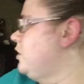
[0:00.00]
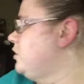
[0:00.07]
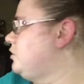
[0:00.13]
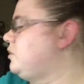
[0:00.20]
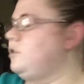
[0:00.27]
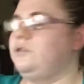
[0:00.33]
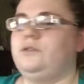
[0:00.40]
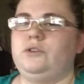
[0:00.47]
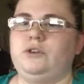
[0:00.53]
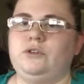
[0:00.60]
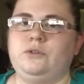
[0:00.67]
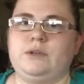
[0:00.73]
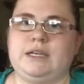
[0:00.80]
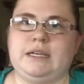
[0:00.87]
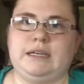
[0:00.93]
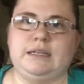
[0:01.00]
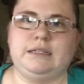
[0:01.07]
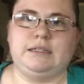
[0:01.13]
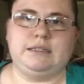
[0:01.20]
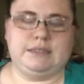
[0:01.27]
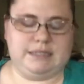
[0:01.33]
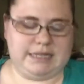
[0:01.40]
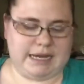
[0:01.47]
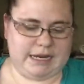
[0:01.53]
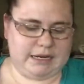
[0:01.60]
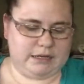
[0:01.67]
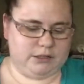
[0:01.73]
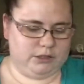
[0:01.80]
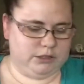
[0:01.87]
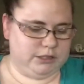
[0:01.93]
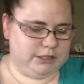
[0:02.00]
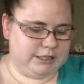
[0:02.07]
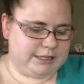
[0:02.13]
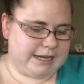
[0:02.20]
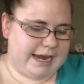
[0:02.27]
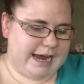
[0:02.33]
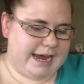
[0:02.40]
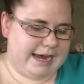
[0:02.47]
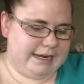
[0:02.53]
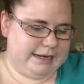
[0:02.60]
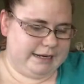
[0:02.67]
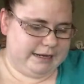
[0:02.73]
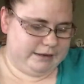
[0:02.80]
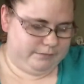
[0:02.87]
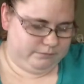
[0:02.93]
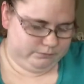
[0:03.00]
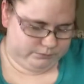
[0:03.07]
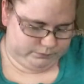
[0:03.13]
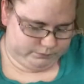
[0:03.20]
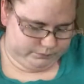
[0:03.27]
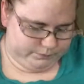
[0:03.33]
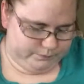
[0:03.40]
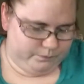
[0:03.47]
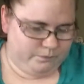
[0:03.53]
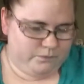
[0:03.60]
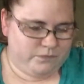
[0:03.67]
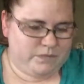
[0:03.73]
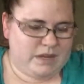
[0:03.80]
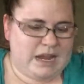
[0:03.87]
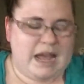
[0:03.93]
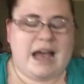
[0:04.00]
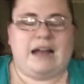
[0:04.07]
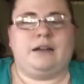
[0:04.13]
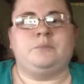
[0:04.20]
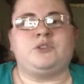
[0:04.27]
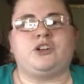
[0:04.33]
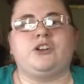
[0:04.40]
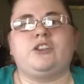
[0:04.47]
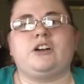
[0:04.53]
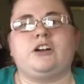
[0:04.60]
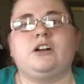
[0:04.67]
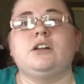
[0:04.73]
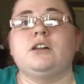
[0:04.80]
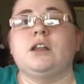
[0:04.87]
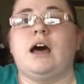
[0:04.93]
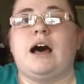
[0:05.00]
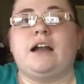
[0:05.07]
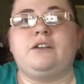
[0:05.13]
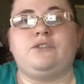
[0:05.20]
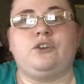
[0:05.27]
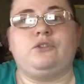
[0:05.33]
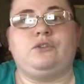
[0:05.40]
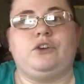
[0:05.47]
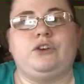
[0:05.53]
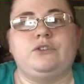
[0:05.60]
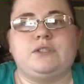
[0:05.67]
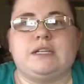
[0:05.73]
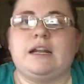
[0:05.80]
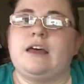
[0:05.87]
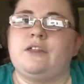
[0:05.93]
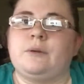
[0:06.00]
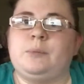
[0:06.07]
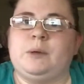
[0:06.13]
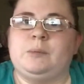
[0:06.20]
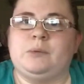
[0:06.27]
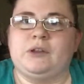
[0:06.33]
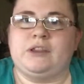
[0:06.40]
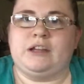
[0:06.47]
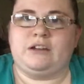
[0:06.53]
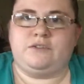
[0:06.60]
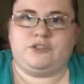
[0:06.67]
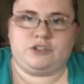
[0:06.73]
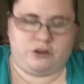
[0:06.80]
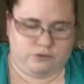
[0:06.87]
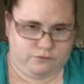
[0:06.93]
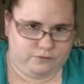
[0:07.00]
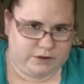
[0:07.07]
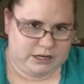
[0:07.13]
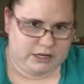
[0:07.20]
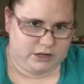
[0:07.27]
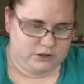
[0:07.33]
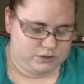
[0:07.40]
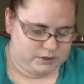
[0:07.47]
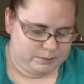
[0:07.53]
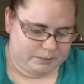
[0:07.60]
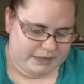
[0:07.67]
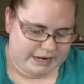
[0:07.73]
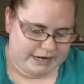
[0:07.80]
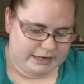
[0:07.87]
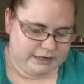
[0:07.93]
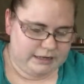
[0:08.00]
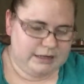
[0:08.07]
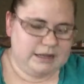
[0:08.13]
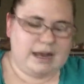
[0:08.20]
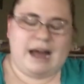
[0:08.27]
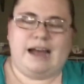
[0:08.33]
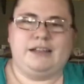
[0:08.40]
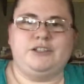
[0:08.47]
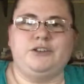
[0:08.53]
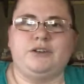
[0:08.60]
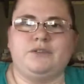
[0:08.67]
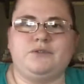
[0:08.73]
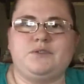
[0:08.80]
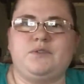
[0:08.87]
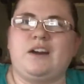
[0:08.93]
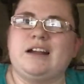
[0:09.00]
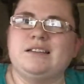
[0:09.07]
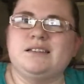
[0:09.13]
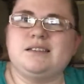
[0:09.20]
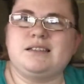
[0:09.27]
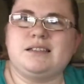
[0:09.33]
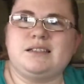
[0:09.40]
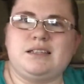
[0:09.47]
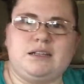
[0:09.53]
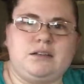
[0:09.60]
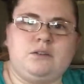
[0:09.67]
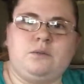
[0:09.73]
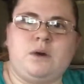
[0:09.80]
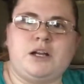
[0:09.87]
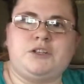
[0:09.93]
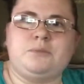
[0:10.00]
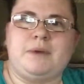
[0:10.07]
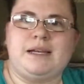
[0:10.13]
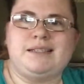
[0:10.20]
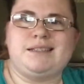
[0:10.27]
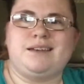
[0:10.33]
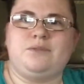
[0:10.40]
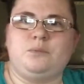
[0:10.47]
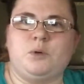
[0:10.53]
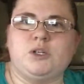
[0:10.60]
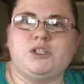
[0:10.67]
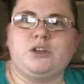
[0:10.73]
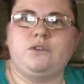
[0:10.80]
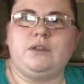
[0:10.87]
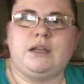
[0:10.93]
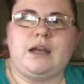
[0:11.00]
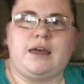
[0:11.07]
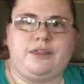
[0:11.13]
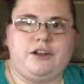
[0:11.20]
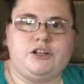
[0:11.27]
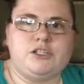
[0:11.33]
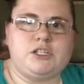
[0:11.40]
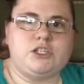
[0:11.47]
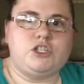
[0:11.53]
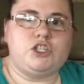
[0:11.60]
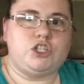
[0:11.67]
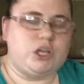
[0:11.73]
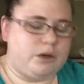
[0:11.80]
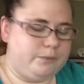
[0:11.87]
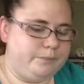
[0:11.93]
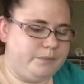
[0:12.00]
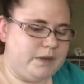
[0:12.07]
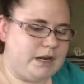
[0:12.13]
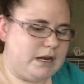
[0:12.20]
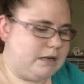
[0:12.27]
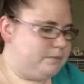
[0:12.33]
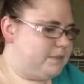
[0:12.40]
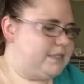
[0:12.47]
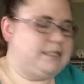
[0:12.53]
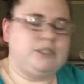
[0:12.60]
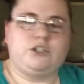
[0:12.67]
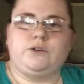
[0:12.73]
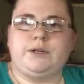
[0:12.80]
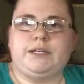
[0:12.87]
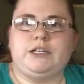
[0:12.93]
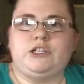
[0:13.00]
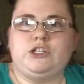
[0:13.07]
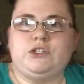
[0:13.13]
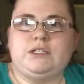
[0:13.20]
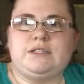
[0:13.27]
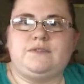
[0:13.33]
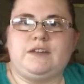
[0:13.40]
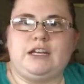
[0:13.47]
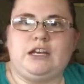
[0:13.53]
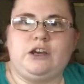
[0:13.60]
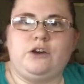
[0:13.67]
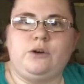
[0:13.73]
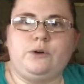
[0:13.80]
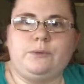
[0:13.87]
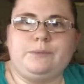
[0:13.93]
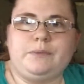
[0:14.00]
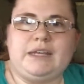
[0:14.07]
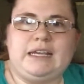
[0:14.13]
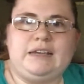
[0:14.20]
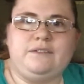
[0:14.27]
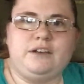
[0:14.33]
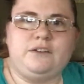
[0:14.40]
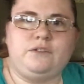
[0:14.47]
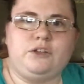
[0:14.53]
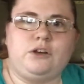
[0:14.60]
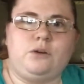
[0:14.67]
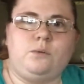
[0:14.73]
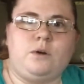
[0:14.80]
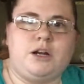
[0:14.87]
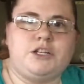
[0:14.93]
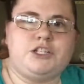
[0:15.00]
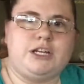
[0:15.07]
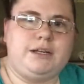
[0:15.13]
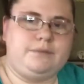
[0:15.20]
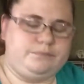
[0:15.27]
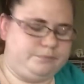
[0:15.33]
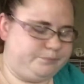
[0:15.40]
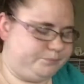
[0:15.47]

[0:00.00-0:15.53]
so you can take a look at it. And I'm sure there are a lot of reviews and other people that have shown videos, but I do have friends that tend to watch my stuff more so than others. So still going to do this video, even if you don't watch it.